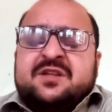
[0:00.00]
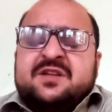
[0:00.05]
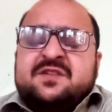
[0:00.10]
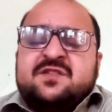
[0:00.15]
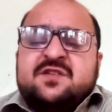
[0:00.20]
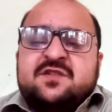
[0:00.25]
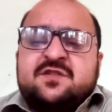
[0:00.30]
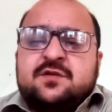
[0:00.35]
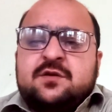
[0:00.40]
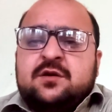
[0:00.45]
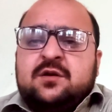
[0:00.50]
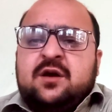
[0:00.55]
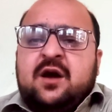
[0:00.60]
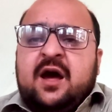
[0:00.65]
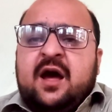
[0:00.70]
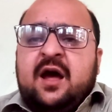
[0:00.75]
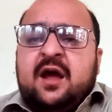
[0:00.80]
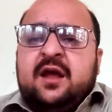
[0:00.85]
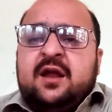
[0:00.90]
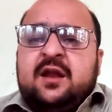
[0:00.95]
this is a
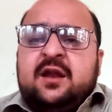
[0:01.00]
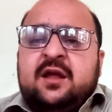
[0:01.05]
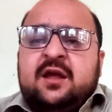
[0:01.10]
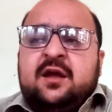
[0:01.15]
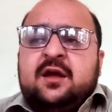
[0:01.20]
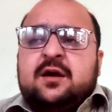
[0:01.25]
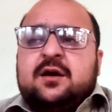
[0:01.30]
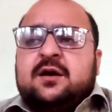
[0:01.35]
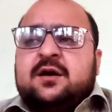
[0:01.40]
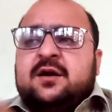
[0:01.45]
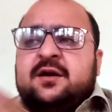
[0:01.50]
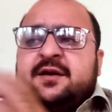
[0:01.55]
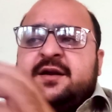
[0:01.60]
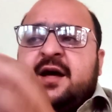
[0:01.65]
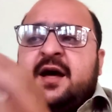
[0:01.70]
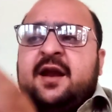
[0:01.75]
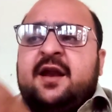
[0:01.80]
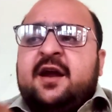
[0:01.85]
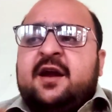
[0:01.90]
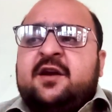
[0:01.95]
highly
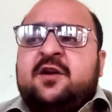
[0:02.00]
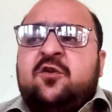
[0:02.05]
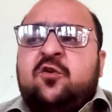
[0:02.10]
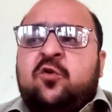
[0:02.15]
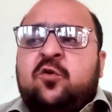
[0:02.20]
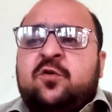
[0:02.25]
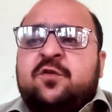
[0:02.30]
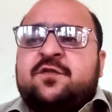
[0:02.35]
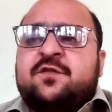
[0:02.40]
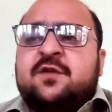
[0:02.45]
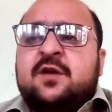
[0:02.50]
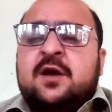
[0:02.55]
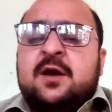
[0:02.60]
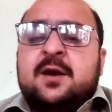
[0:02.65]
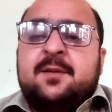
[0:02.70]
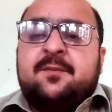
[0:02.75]
direct use